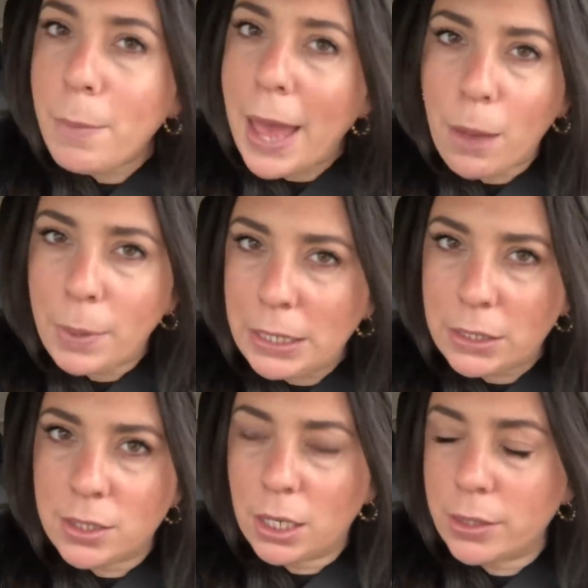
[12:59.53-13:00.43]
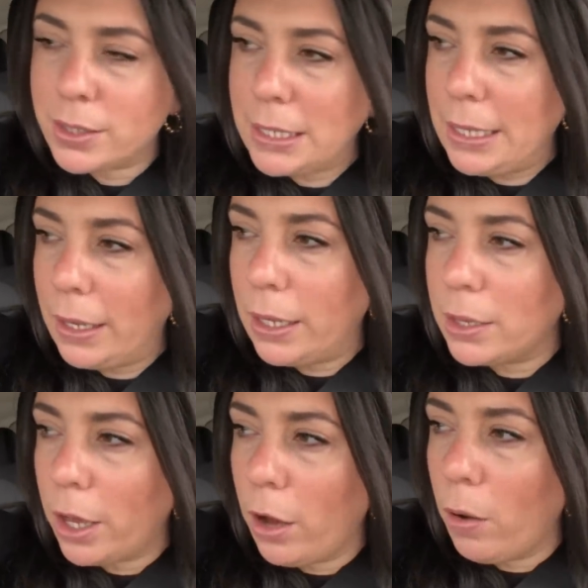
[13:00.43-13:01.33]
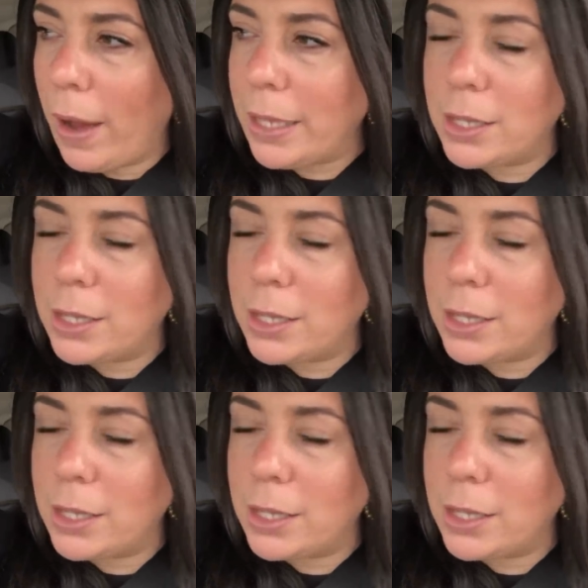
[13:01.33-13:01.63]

I'm happy to start seeing it though.